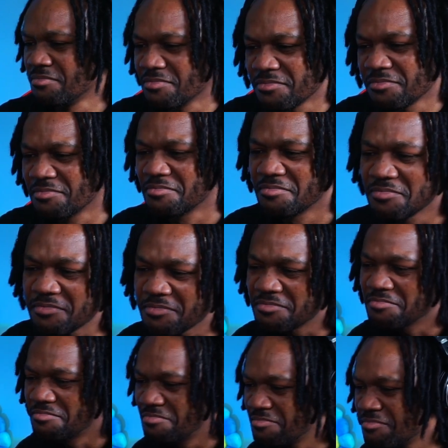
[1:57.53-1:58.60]
We don't trap in
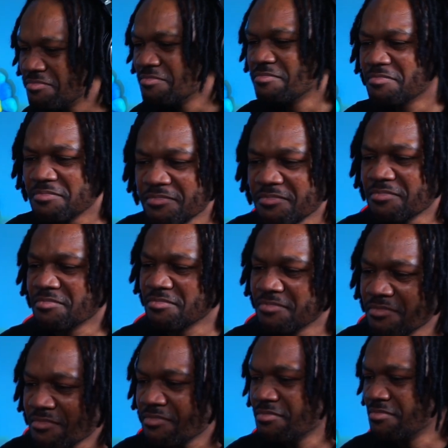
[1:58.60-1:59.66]
abandoned buildings.
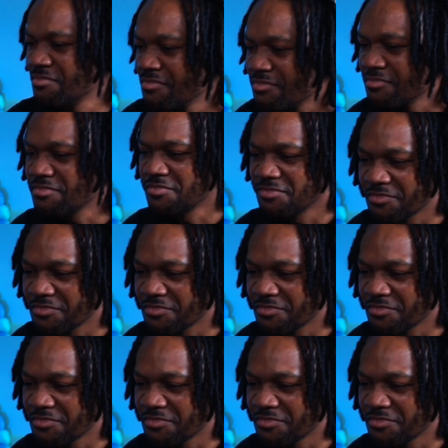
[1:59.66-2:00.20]
Shots get hit out of